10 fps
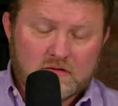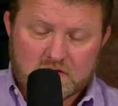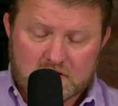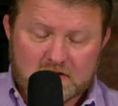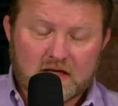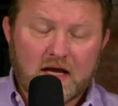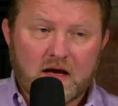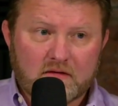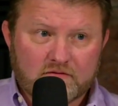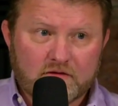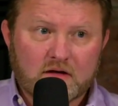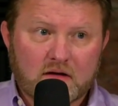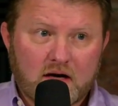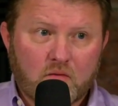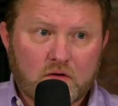Just sit down and
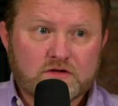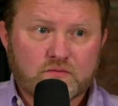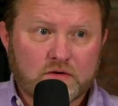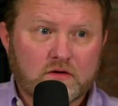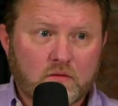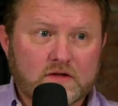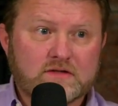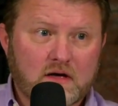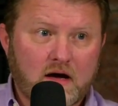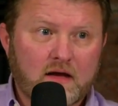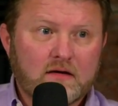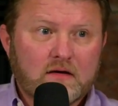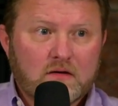figure out what's real, what's not,